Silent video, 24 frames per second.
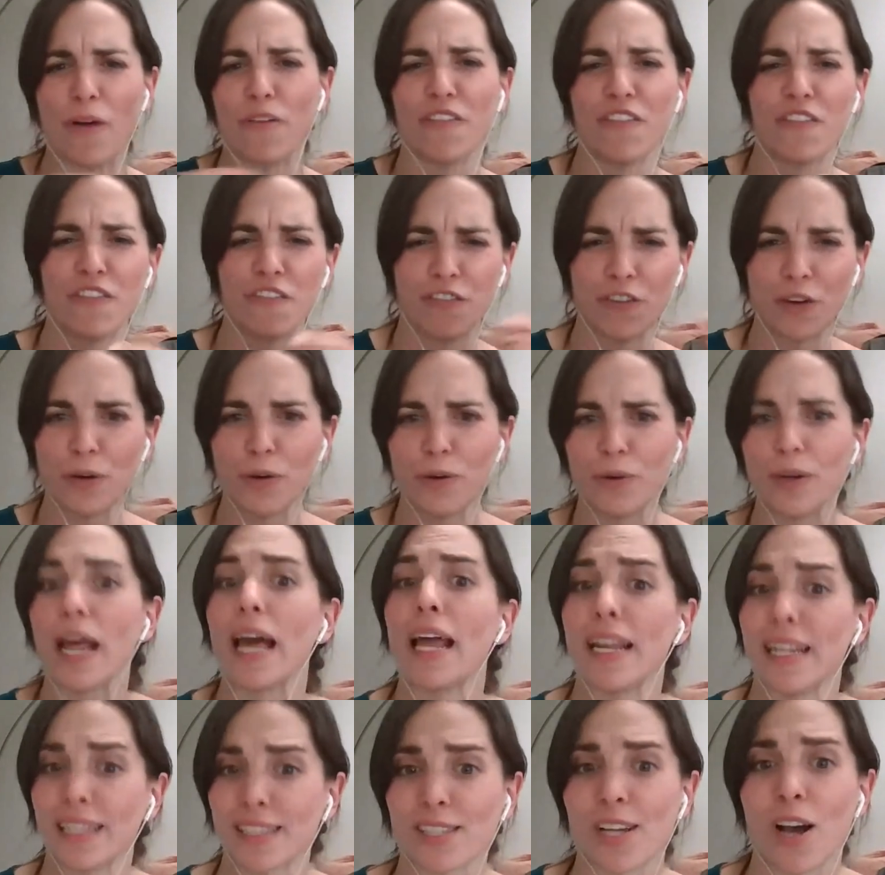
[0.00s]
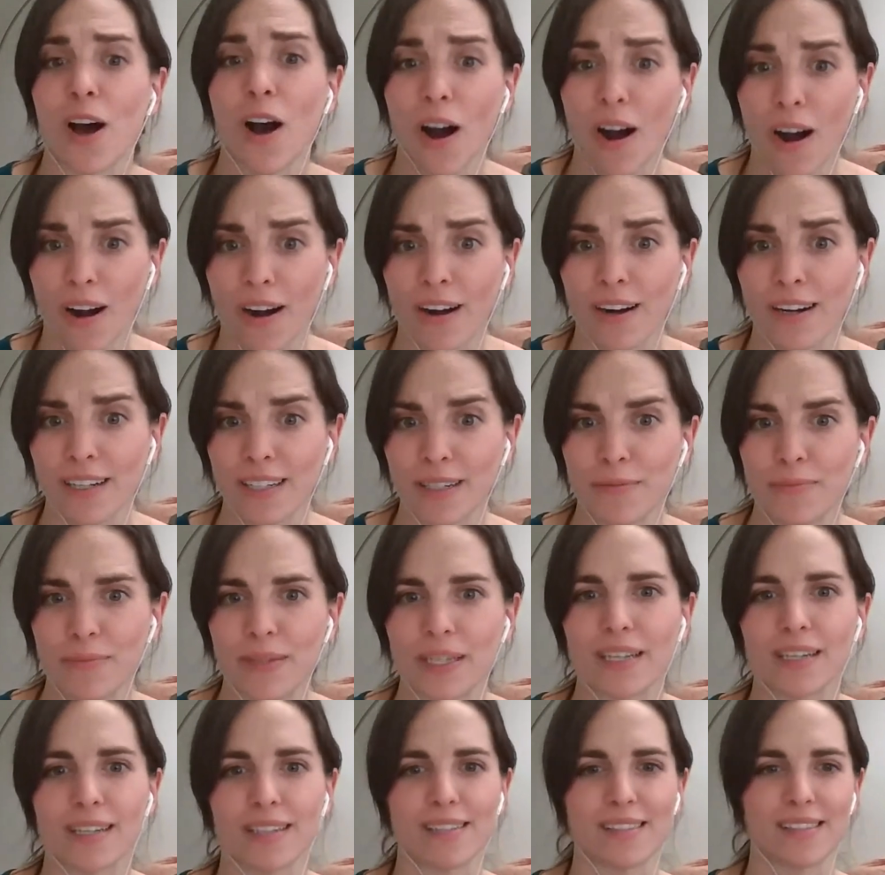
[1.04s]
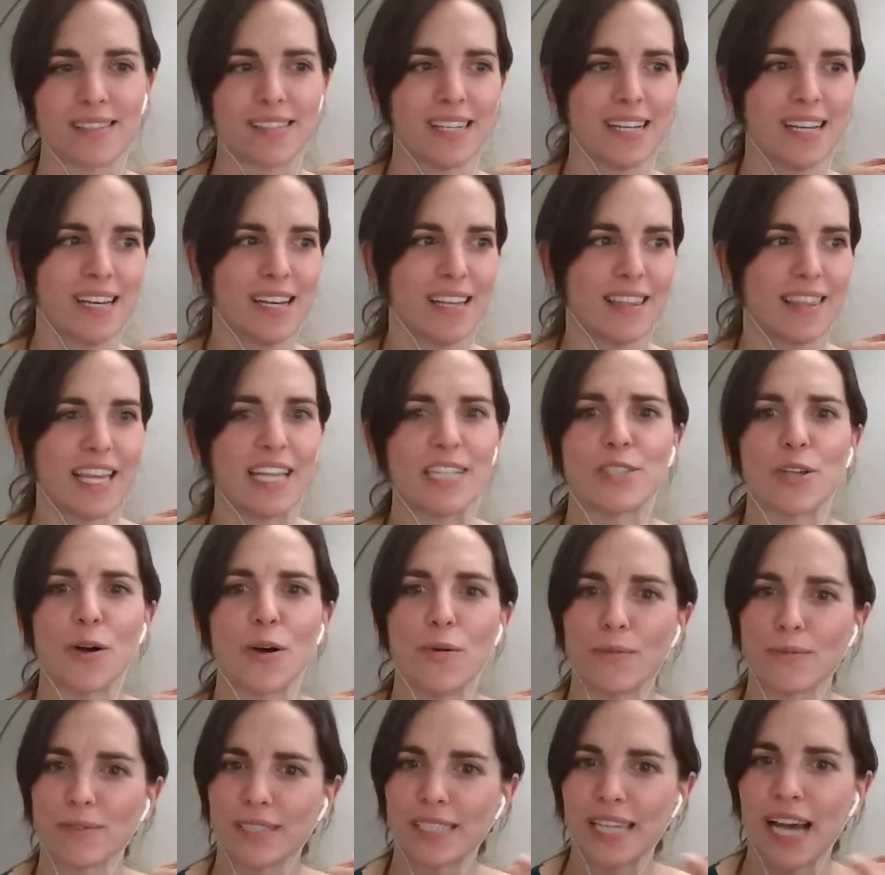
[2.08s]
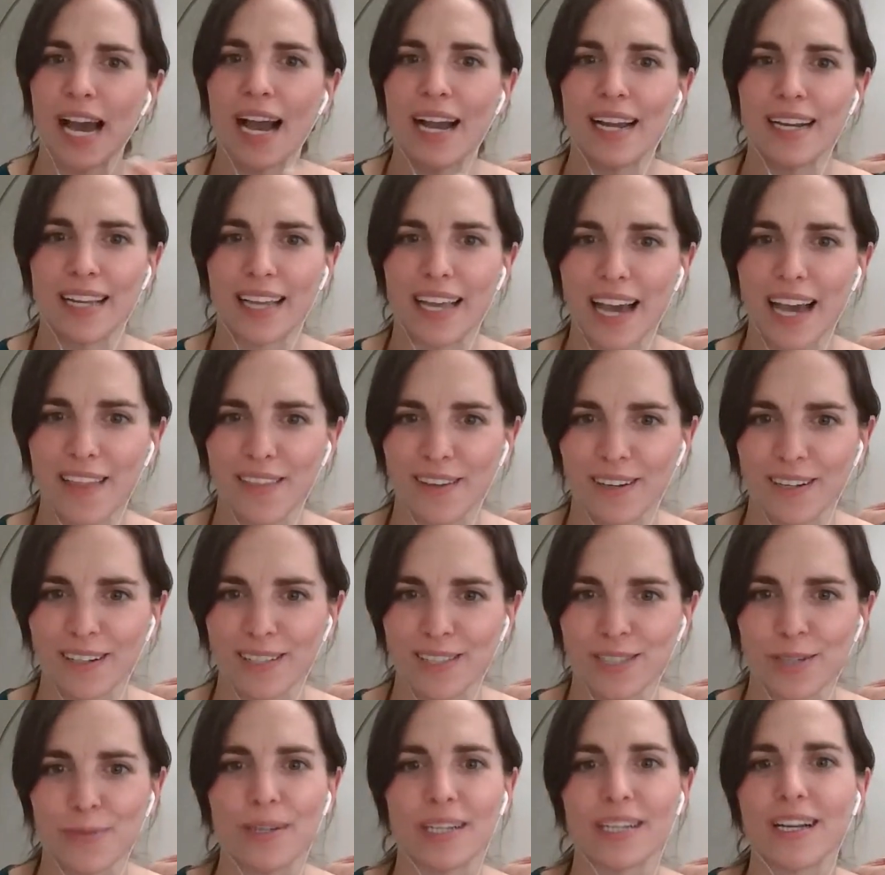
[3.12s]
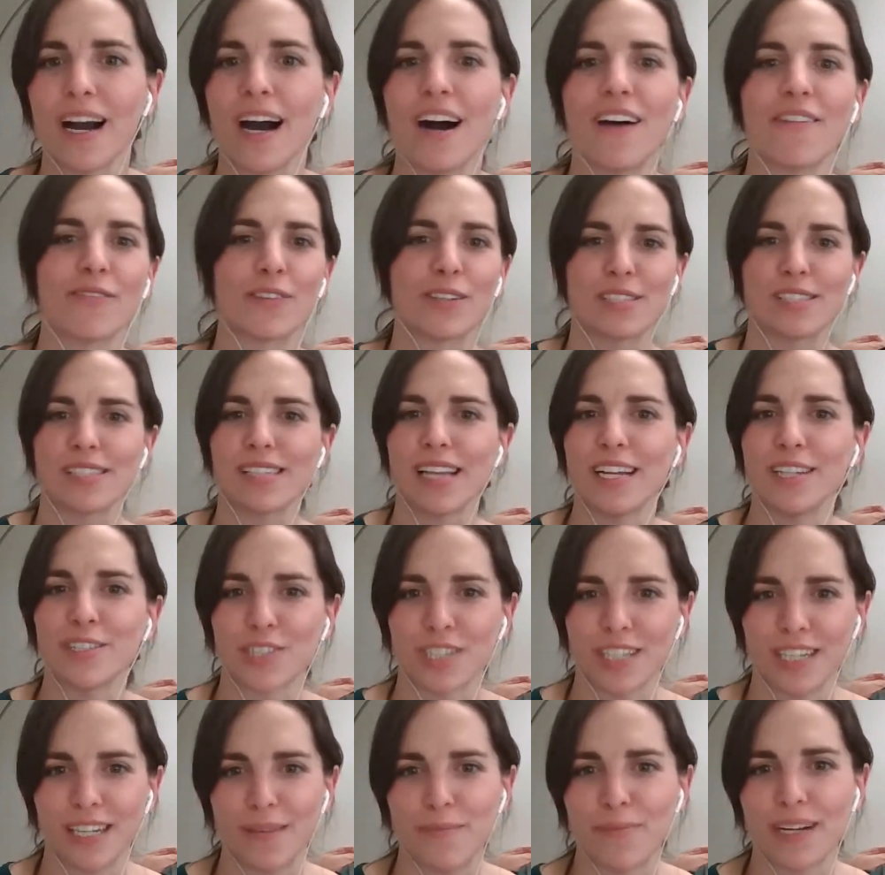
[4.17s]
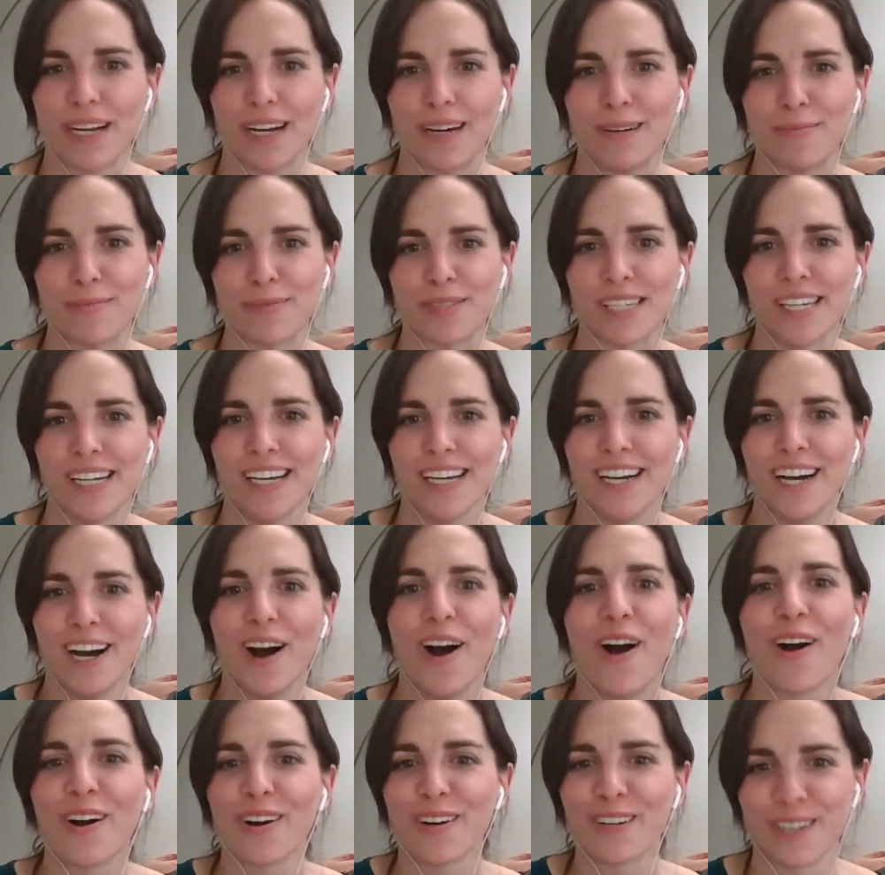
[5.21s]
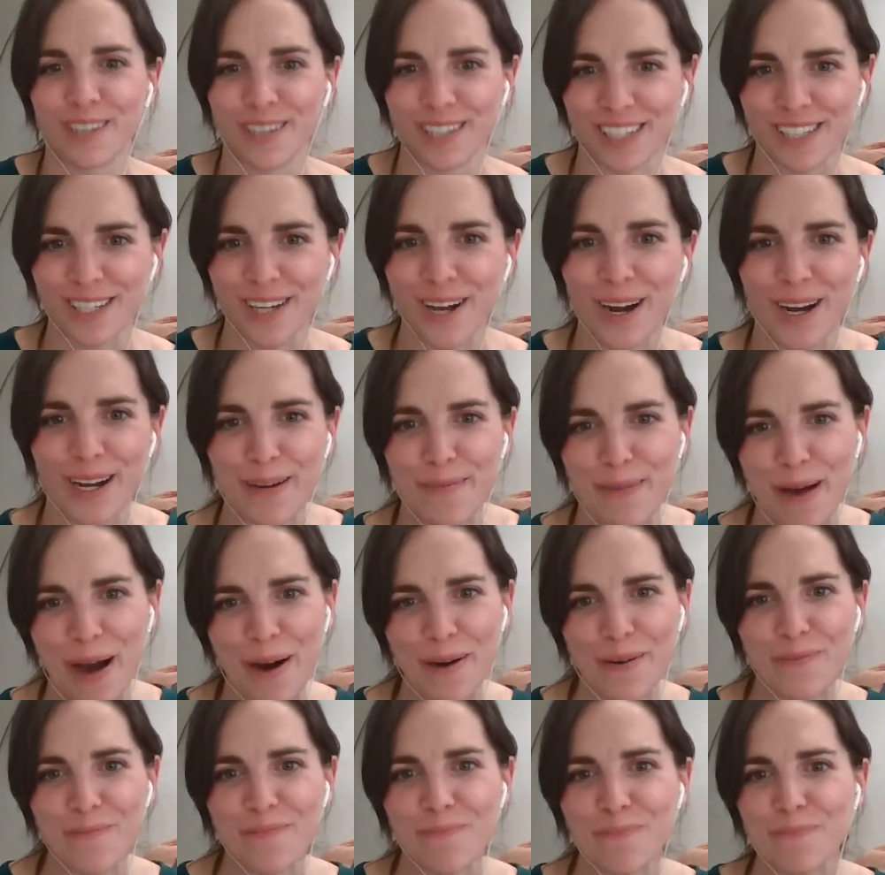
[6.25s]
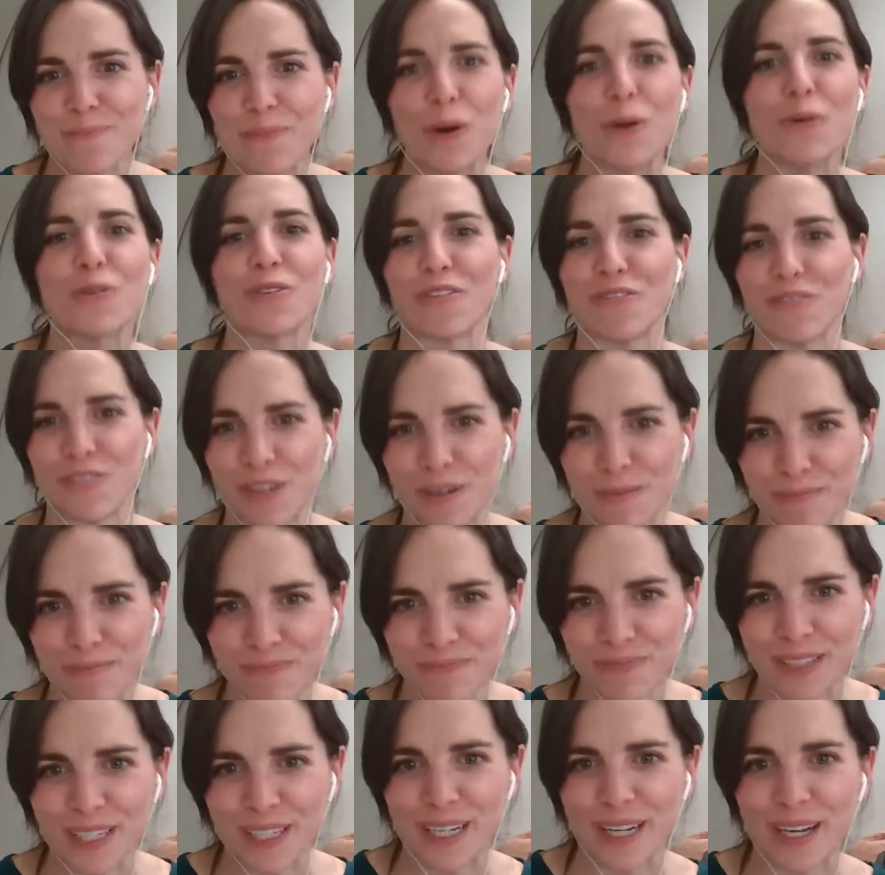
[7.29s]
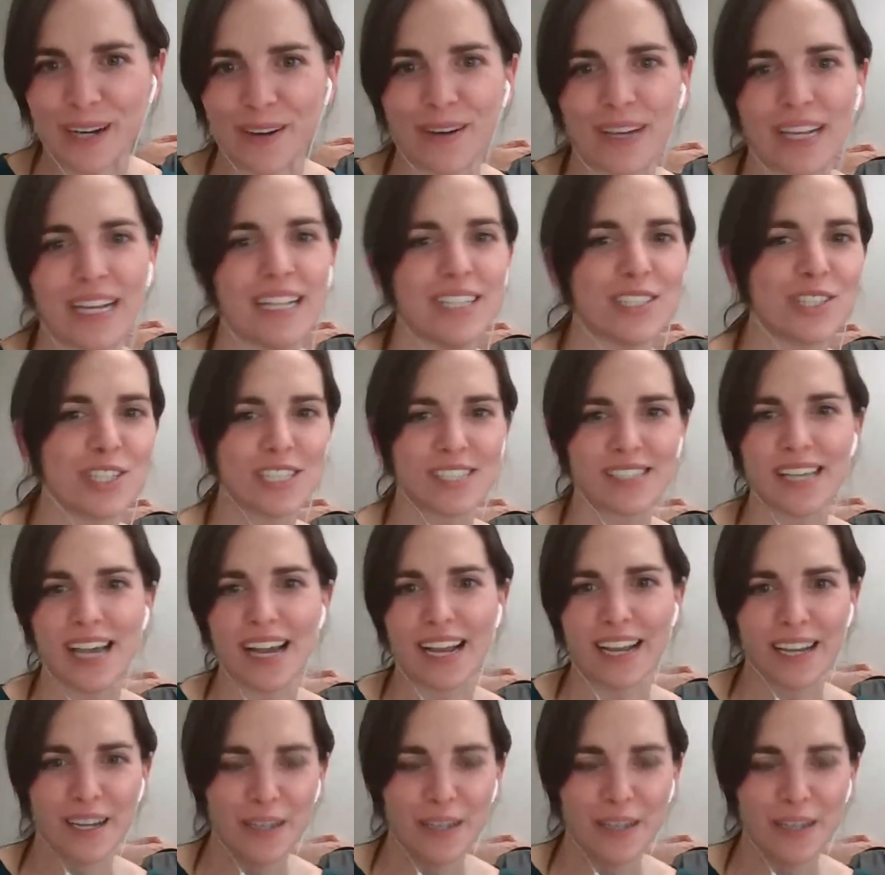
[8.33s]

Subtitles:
food. And it's hard because they don't tie together. So in conversation, it becomes harder to talk about both of them, and it just like,